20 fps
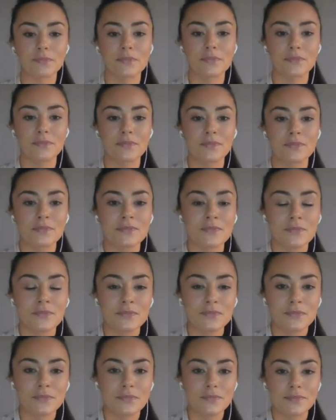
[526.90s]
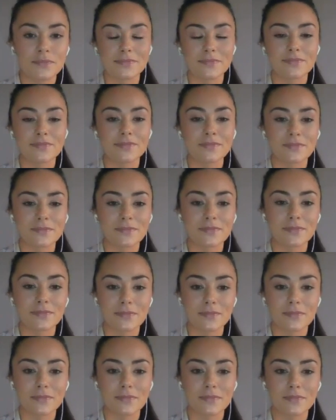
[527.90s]

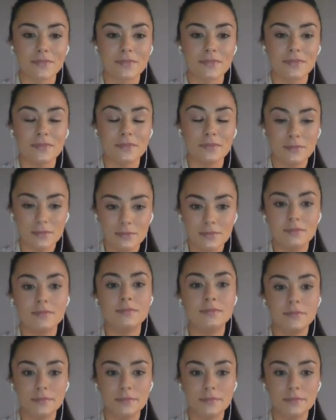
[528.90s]
(silent)